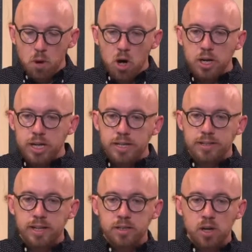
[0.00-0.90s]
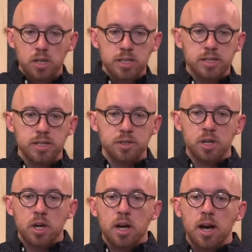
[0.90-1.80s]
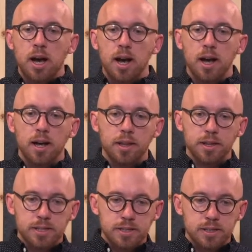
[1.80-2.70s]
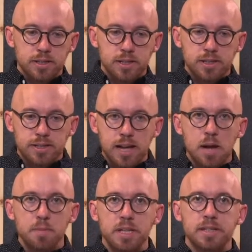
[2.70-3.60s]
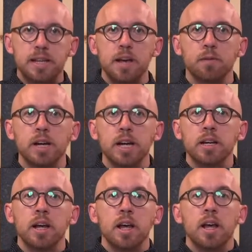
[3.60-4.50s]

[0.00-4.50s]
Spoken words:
Mark, he says, oh, this is Simon the Cyrene,